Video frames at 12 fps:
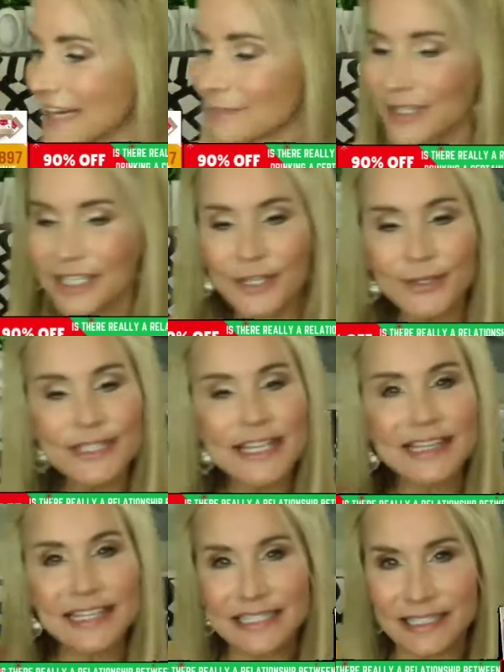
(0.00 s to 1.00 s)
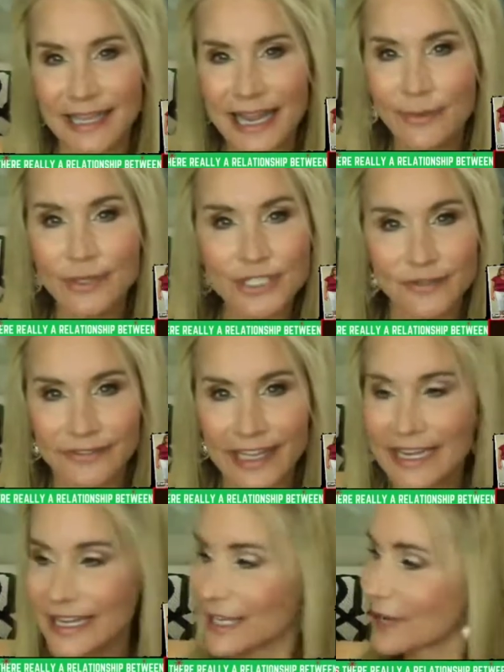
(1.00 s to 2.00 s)
I've been using these Language of
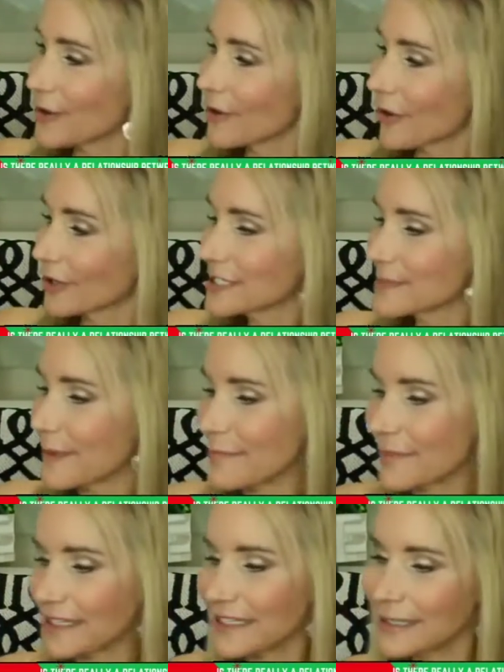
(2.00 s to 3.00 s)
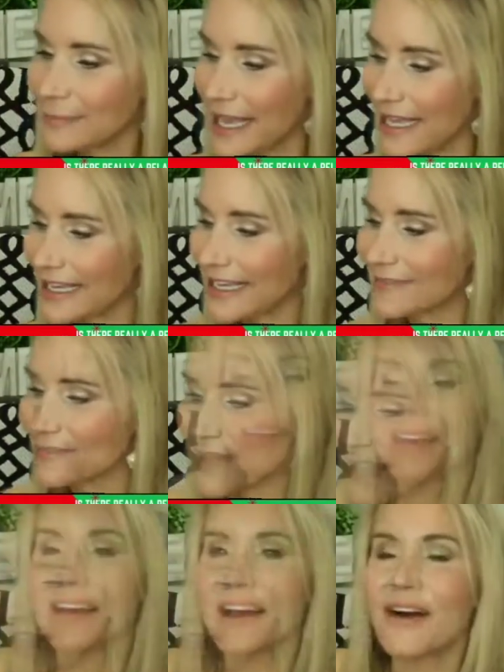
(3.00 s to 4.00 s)
Letting Go cards by Melody Beatty.
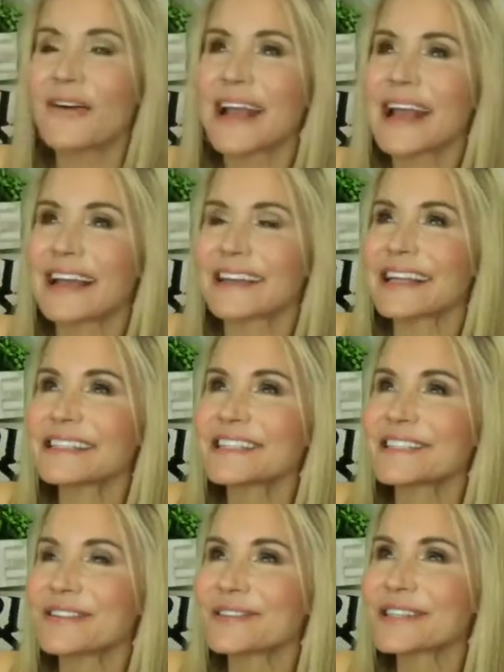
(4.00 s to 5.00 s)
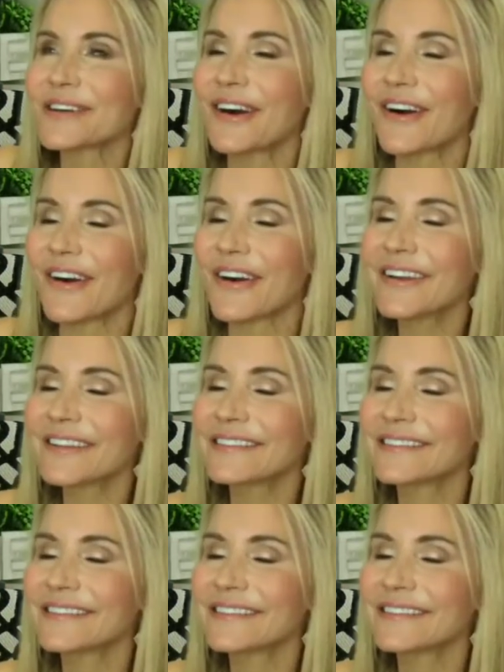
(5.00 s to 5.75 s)
Okay, let's choose a card.